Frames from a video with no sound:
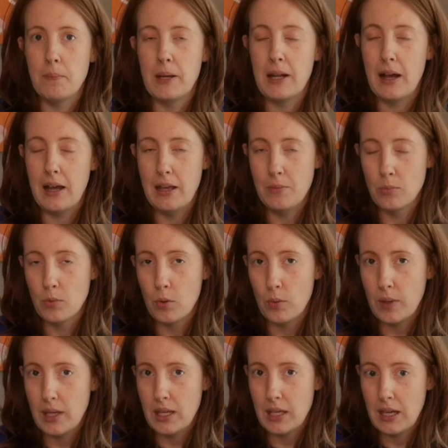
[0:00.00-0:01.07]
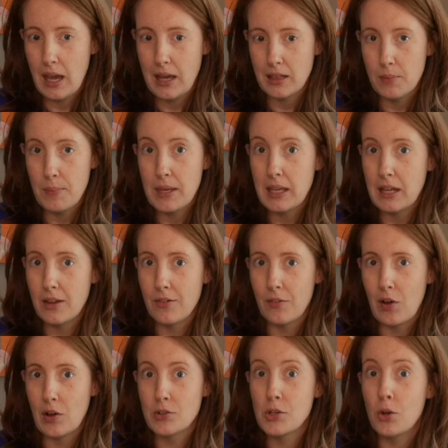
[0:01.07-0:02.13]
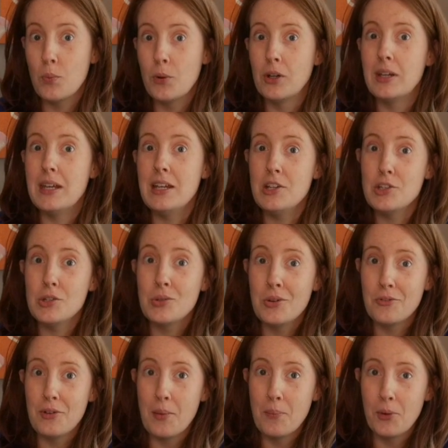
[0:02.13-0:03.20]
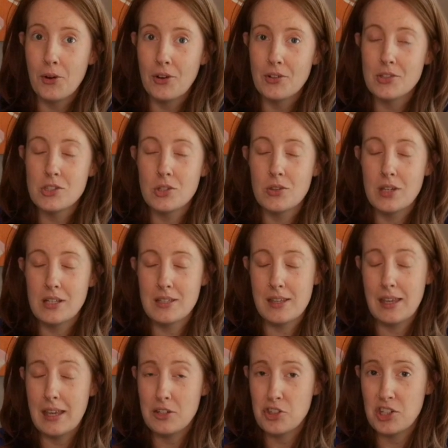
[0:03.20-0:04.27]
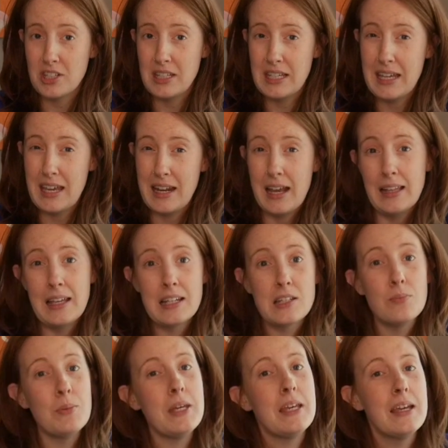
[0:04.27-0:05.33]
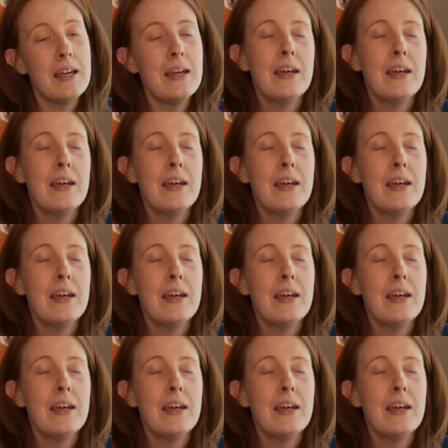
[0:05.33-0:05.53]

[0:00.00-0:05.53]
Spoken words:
but I am going at the beginning of October into November, so things can get chilly and I like to be